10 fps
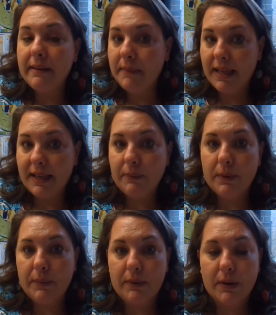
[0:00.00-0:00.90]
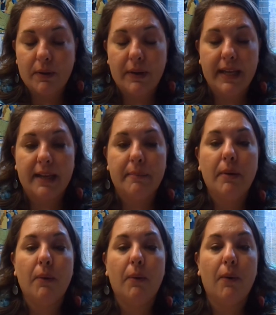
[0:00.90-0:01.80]
me when we were growing
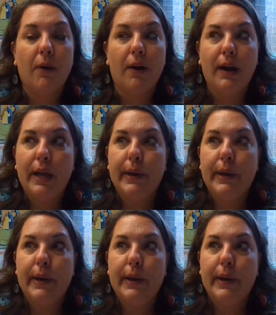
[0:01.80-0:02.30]
up, or